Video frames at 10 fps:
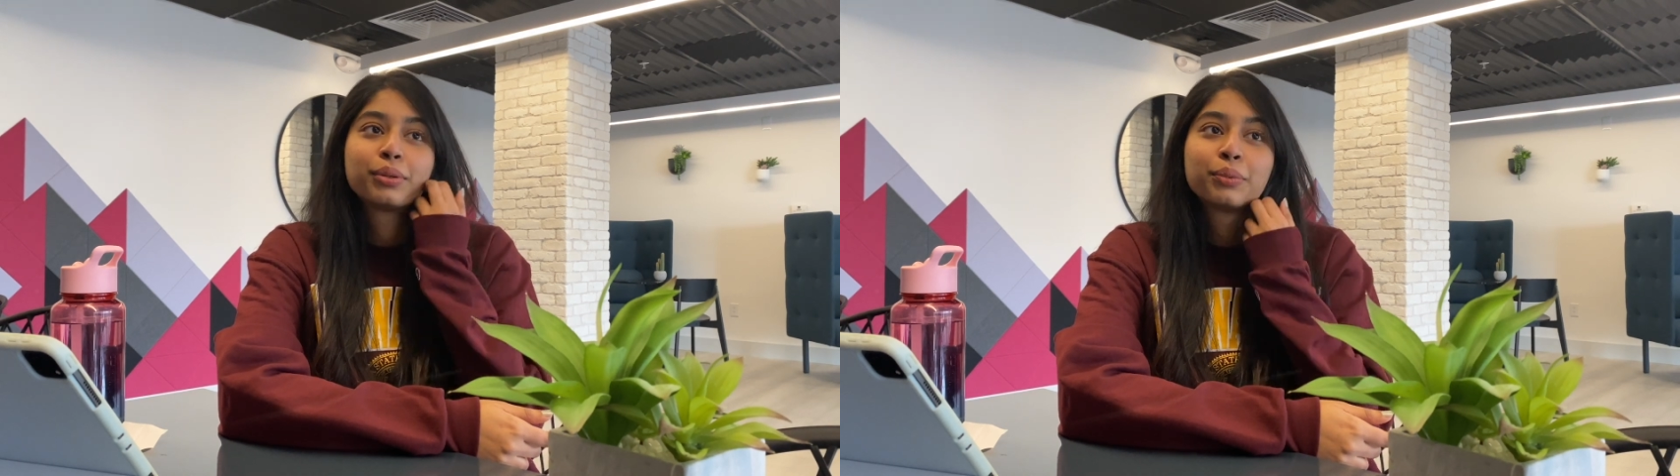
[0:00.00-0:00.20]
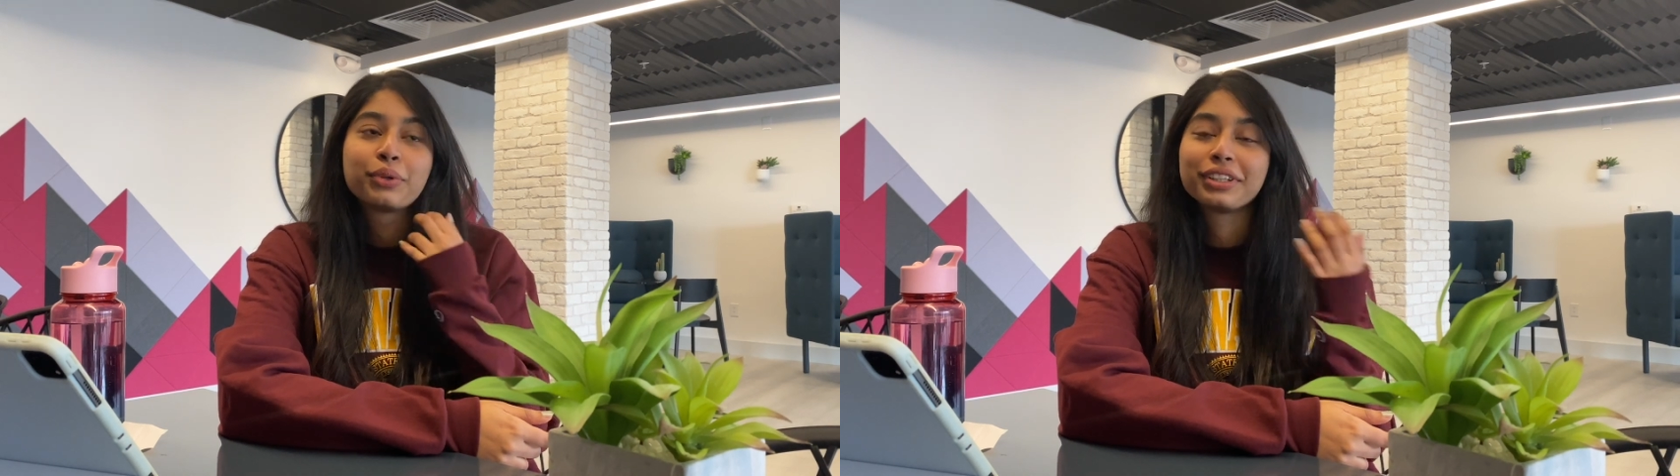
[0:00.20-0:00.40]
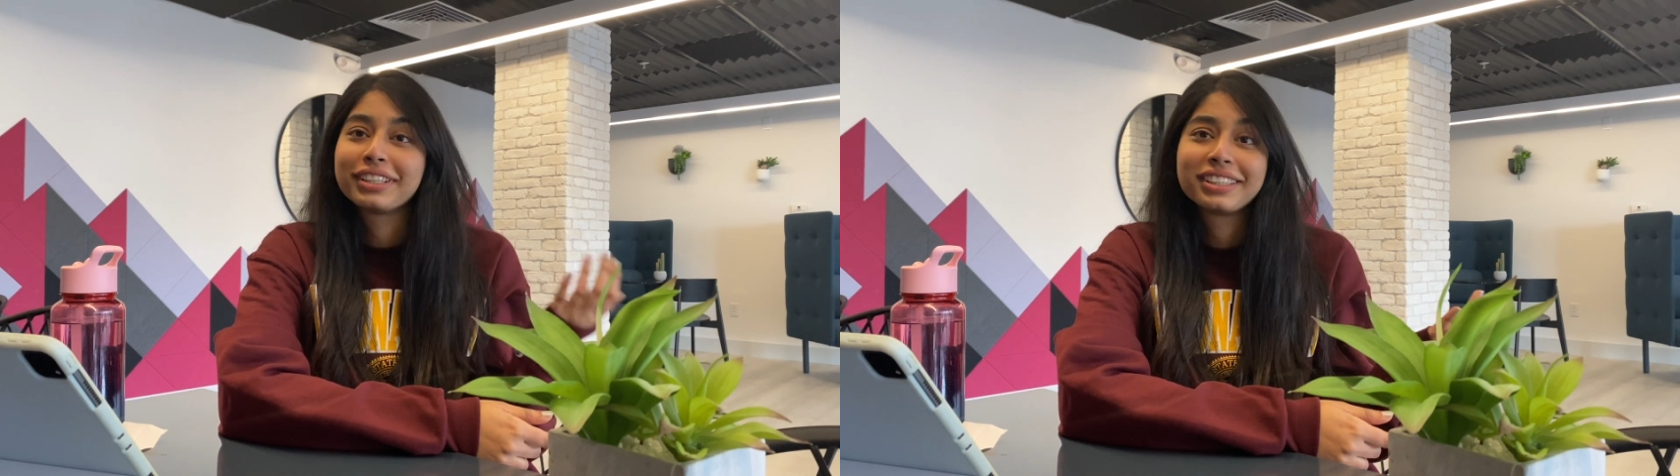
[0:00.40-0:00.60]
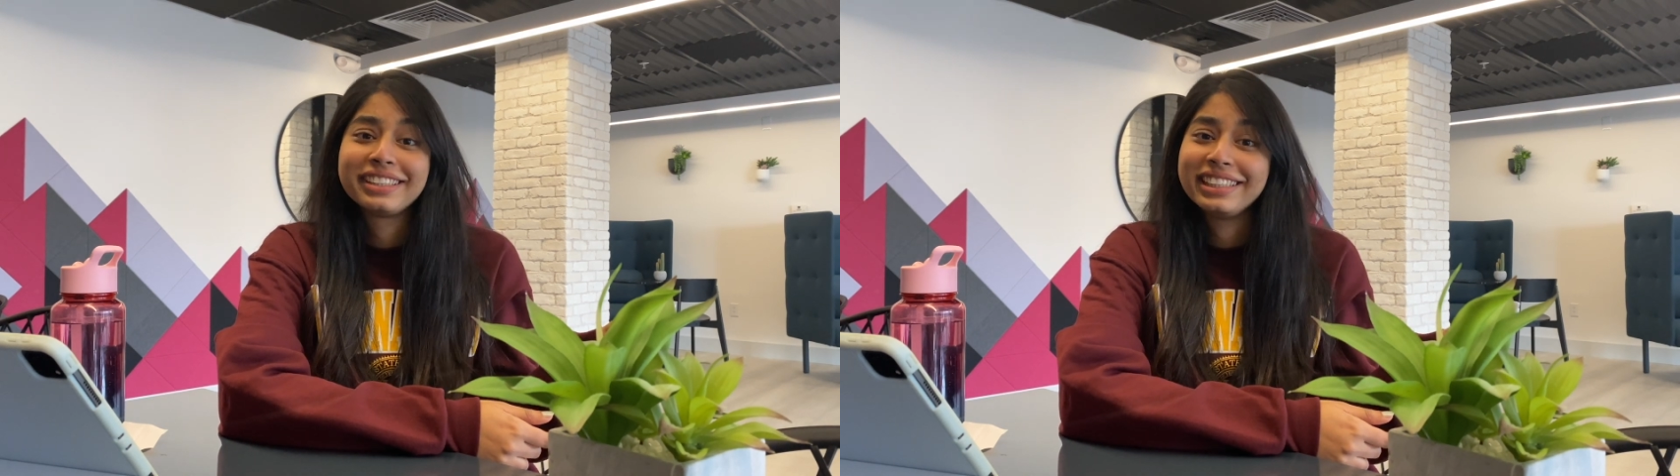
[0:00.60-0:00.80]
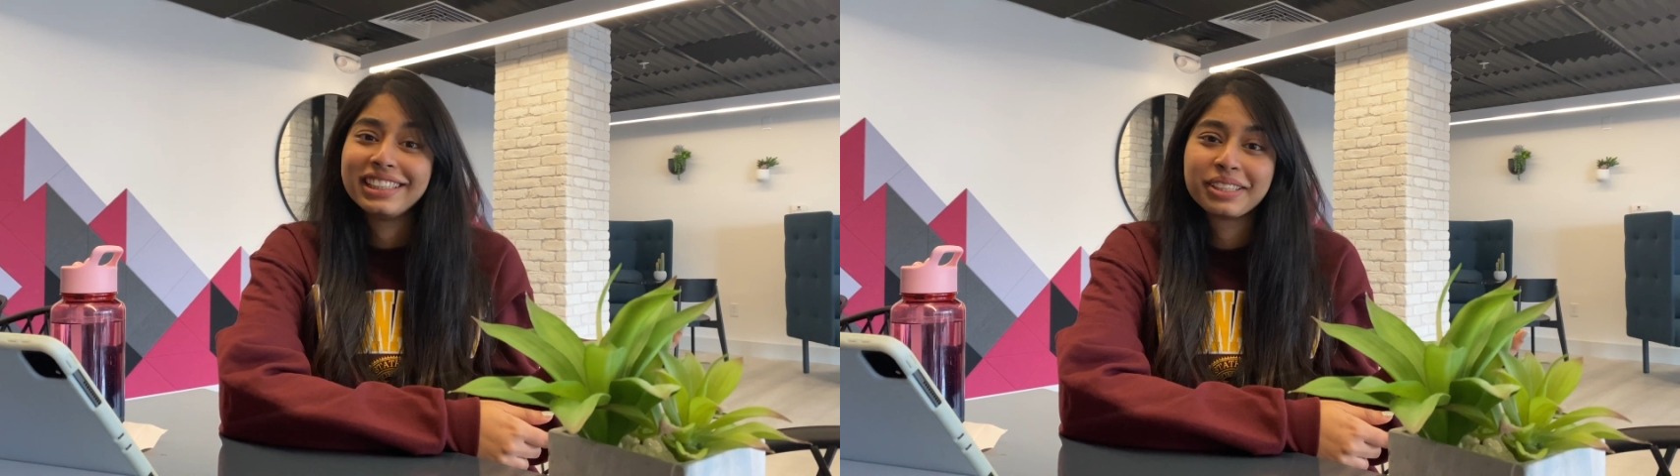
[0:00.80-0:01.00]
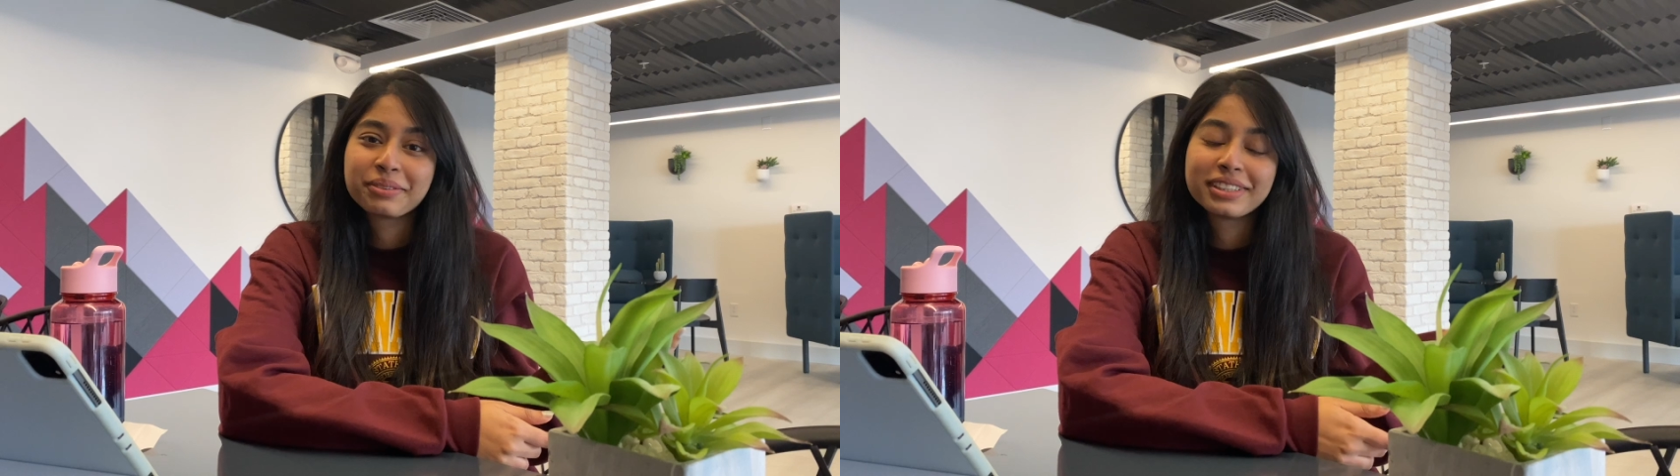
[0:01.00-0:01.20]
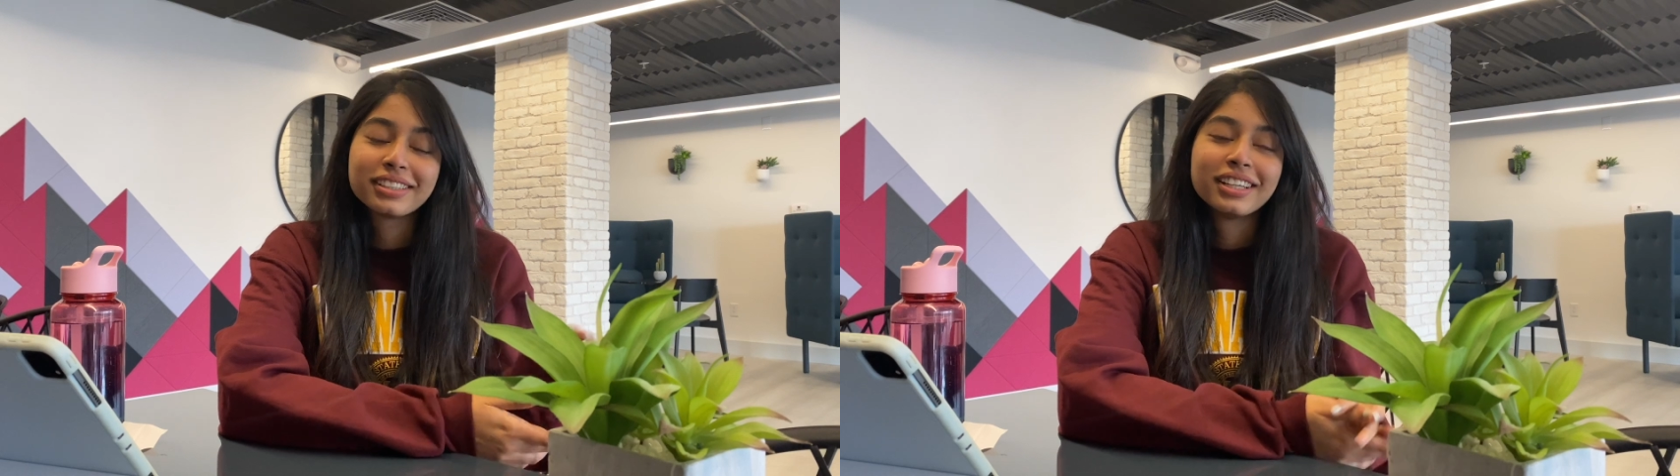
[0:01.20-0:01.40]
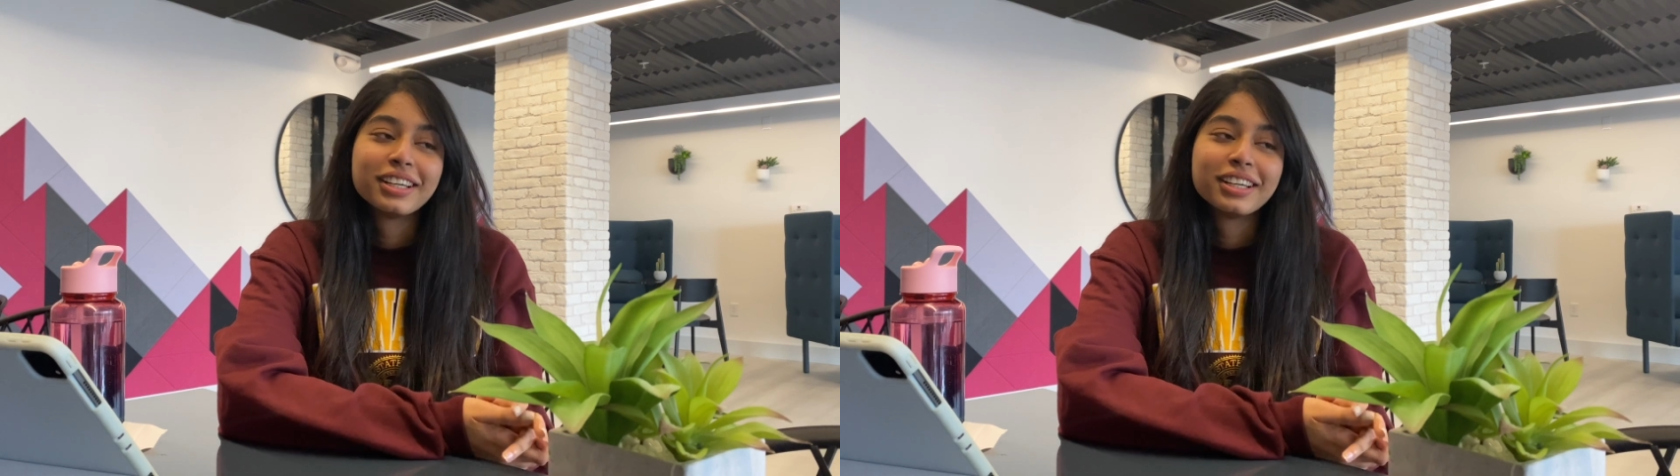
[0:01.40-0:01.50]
what they're dealing with.